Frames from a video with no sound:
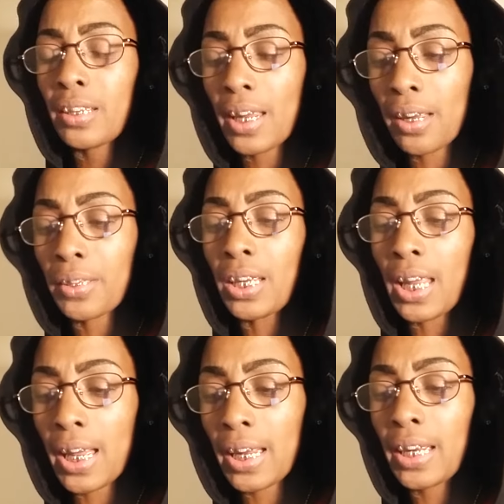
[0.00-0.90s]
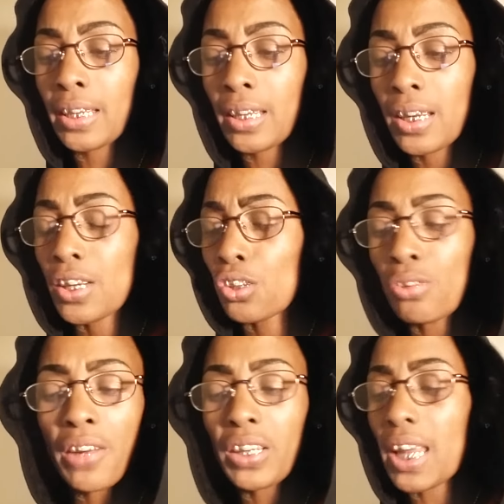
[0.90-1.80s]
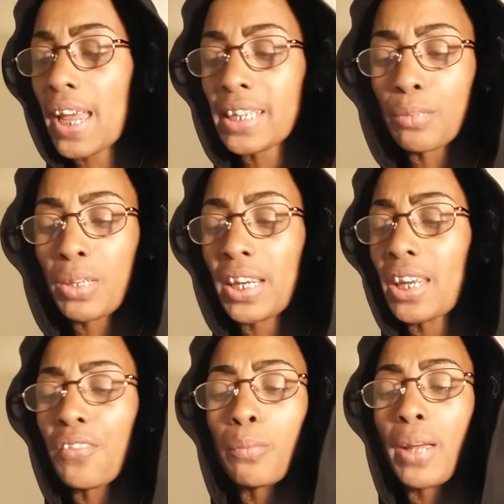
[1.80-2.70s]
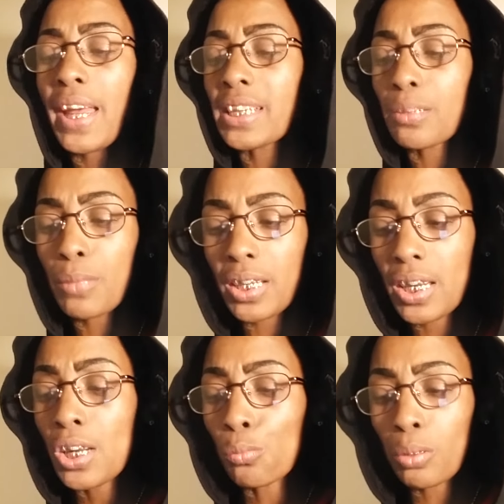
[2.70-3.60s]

down the line. You never lashed me and never bashed me